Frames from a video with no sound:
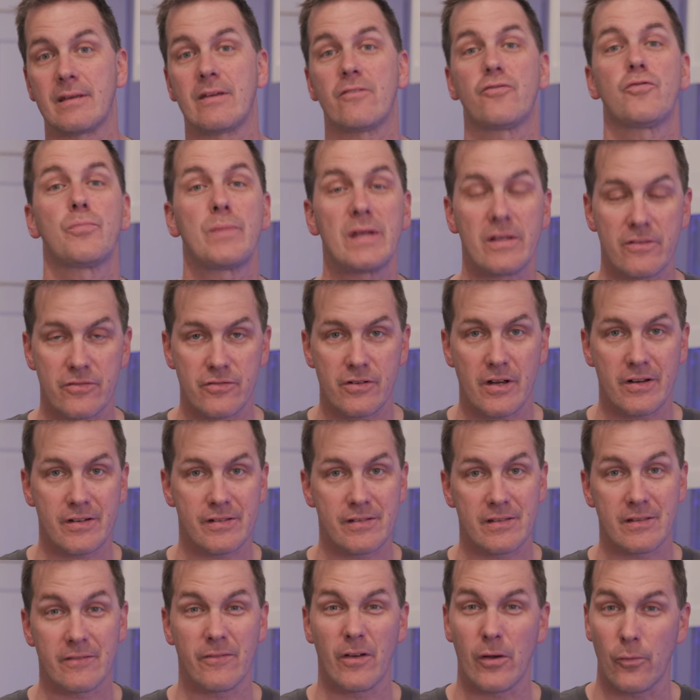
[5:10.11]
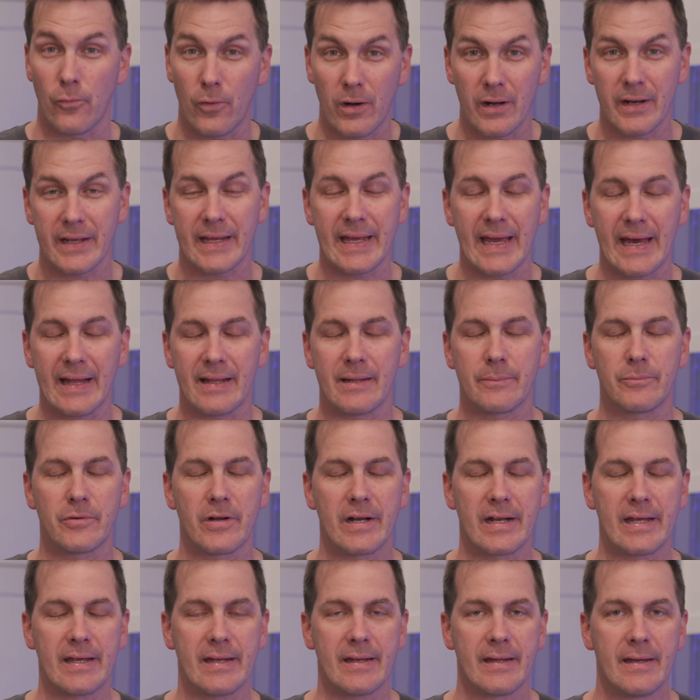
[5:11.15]
It gives me instructions if I want to
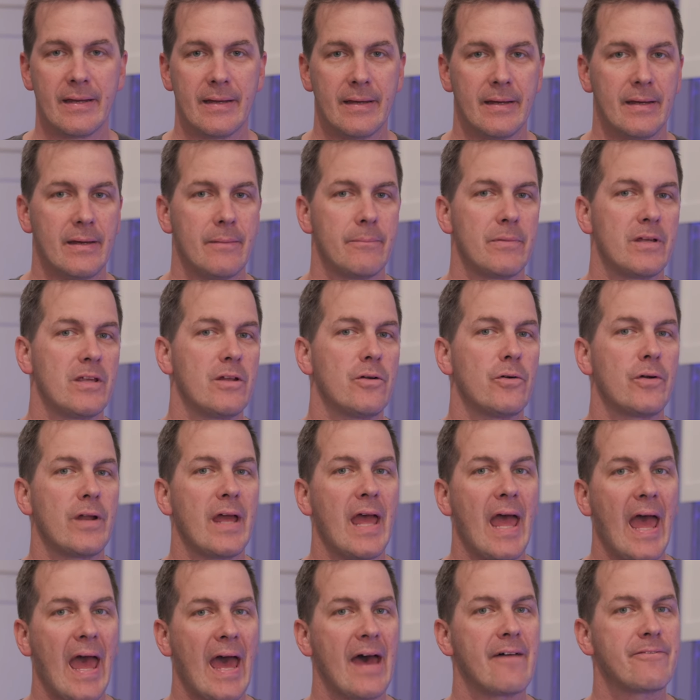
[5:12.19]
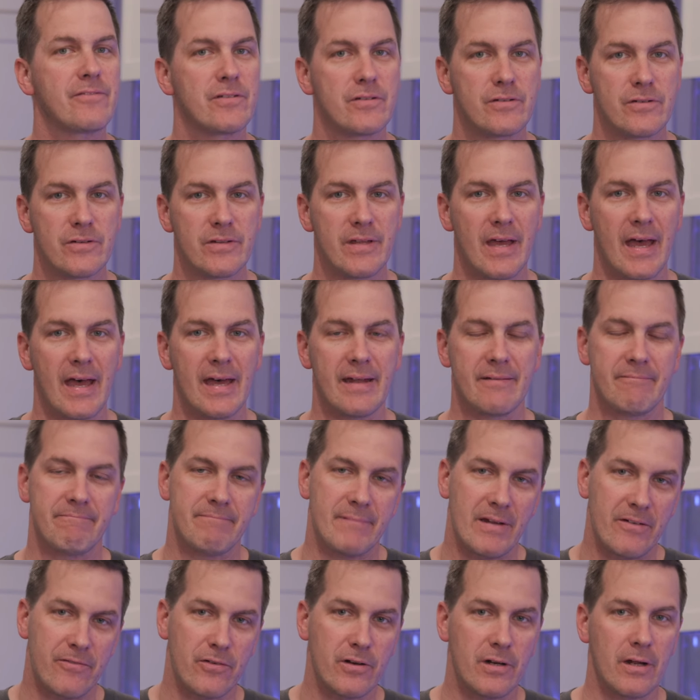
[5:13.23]
calibrate it, but you don't have to do that
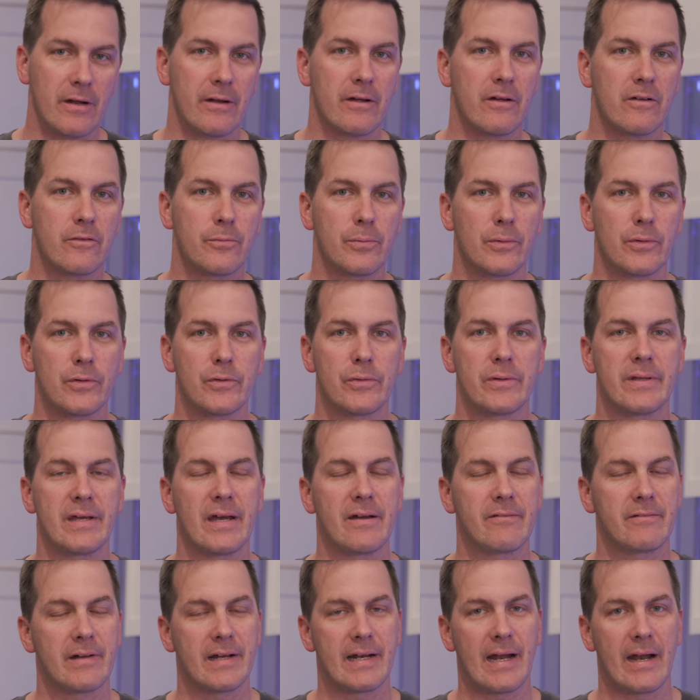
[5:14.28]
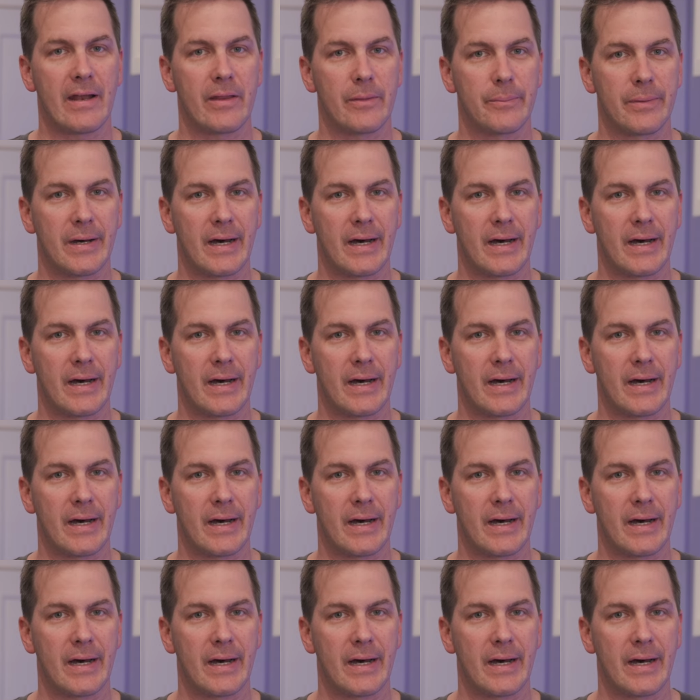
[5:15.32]
if you're not comfortable doing that right out of the